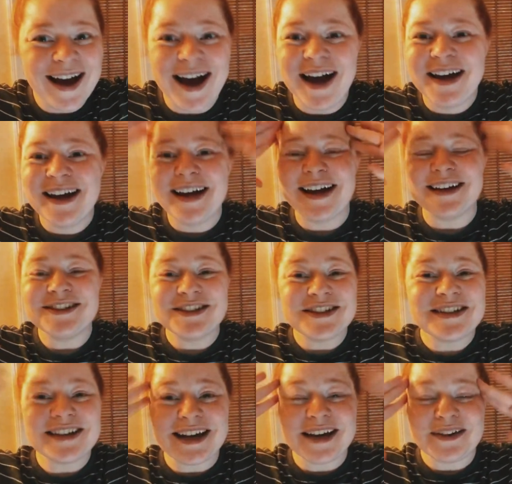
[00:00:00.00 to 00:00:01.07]
like just
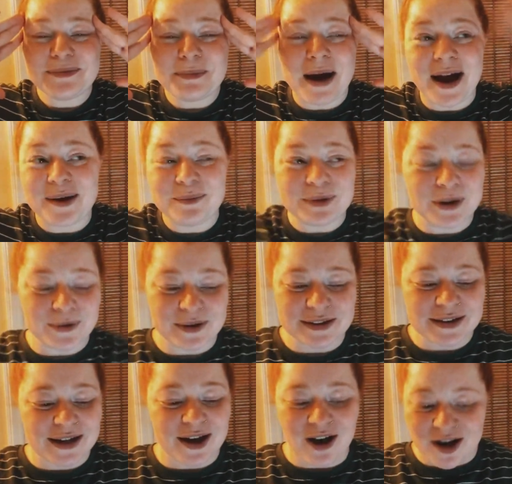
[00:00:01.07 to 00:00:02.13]
like
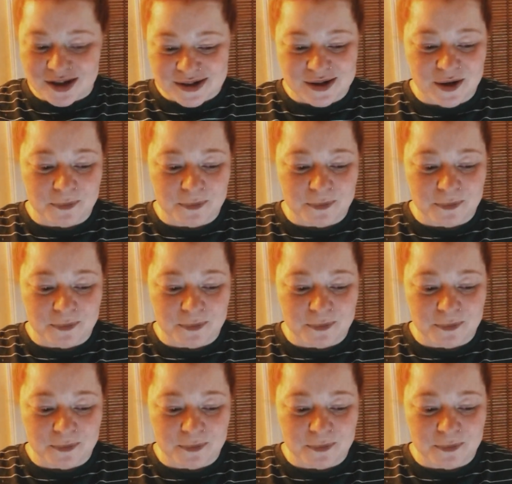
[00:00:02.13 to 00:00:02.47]
mind-blowingly awesome